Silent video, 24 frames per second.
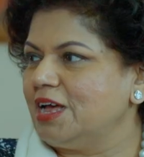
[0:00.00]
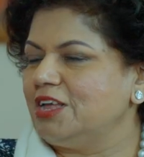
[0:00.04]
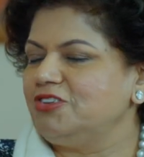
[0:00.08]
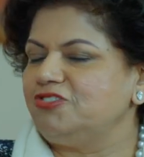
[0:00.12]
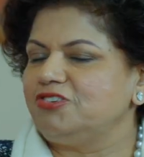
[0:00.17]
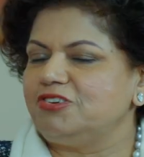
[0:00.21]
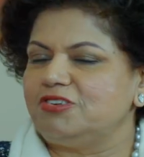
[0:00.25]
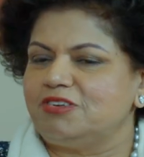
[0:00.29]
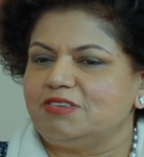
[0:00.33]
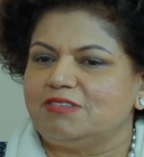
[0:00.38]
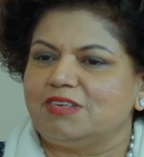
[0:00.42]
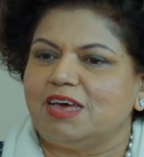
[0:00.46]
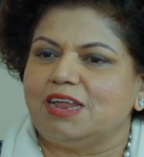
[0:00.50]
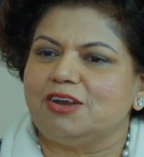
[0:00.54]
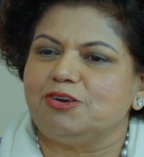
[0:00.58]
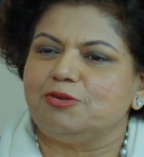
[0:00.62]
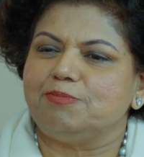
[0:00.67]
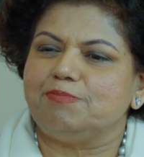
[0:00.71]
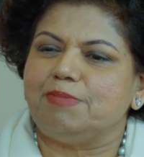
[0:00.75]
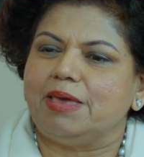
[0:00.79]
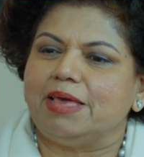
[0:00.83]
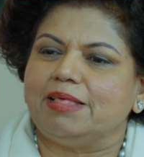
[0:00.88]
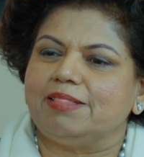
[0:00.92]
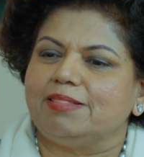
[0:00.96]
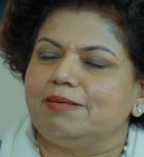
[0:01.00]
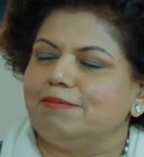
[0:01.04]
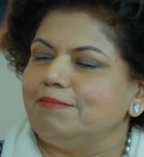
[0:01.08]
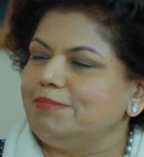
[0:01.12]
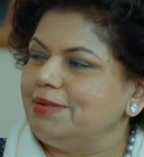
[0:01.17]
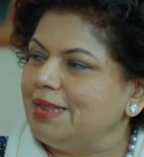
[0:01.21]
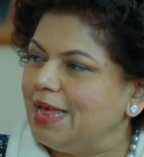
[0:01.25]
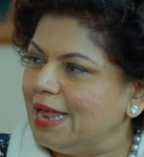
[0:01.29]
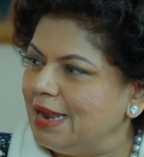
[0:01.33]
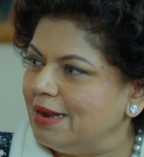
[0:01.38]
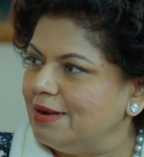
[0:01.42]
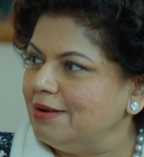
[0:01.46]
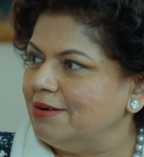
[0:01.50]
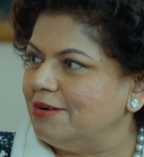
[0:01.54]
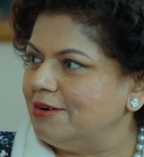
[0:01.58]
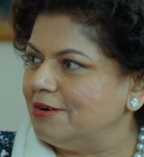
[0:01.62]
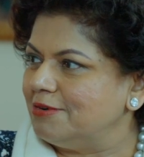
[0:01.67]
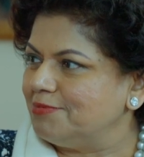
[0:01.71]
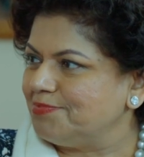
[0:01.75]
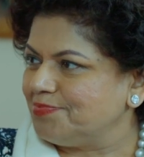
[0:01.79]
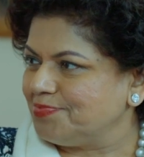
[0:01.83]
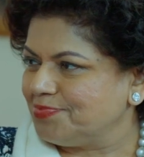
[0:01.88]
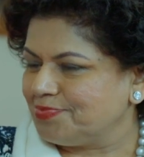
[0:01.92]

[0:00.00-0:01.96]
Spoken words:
I decided to make them tender.